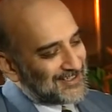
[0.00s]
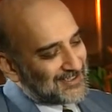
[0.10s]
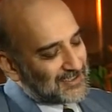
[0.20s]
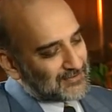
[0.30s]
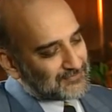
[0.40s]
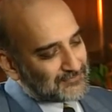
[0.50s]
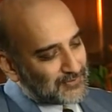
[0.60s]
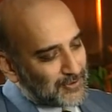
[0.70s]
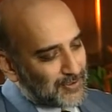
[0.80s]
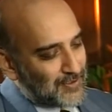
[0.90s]

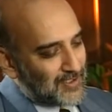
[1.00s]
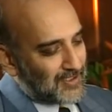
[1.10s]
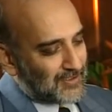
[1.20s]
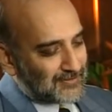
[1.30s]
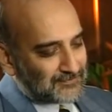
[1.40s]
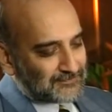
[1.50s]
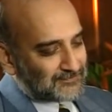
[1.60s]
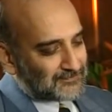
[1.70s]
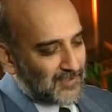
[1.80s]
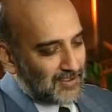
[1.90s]

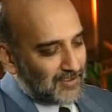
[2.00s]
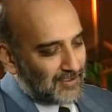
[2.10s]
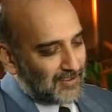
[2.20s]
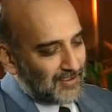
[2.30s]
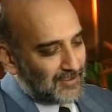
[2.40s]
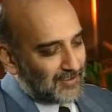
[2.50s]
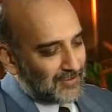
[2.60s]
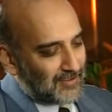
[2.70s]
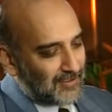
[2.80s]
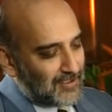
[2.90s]
in
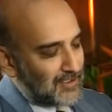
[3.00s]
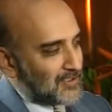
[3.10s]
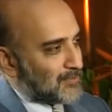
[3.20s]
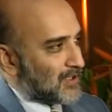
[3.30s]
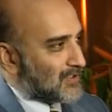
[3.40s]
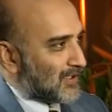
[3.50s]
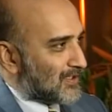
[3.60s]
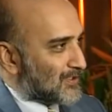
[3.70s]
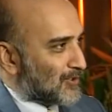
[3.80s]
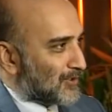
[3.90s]
the Indian Express
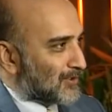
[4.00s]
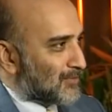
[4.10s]
case during the